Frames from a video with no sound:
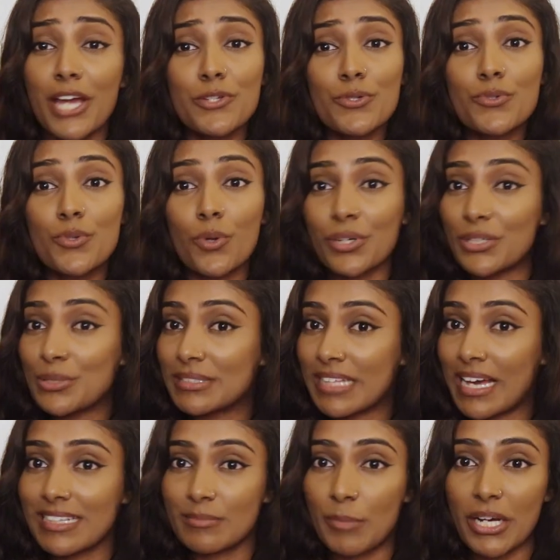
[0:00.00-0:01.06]
I do not use
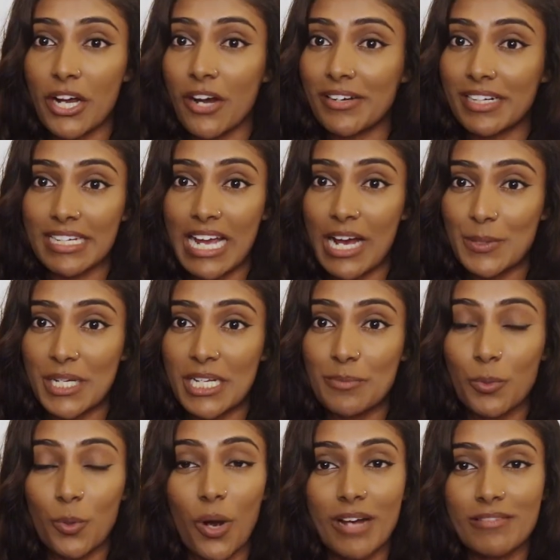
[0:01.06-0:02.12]
that as my current account anymore.